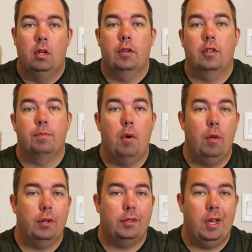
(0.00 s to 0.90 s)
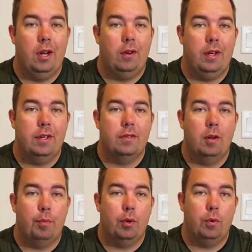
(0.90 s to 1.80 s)
The smaller scale is
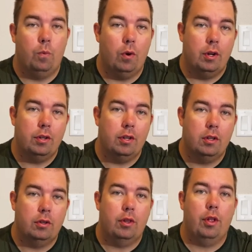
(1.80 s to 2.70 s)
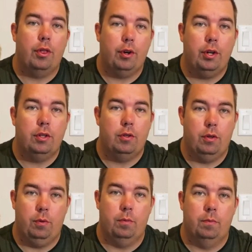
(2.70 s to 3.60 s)
numbered 1 to
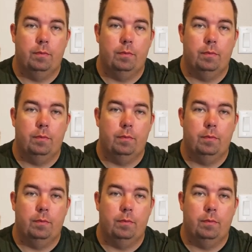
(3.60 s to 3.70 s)
32.